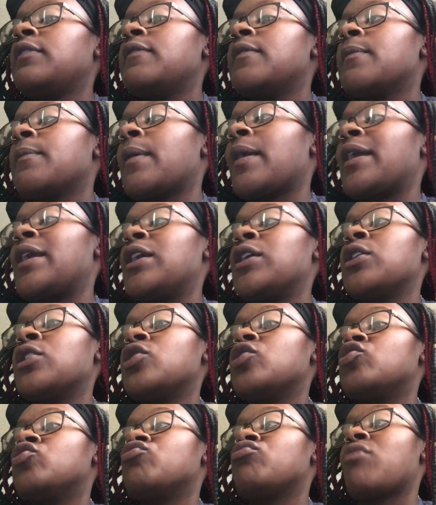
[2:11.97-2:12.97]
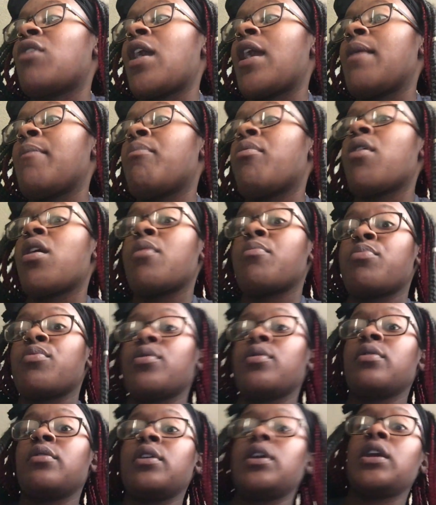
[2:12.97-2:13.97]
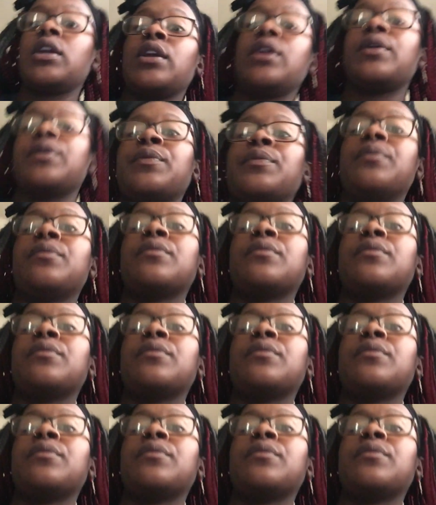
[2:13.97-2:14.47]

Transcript: leave them right here to dry properly.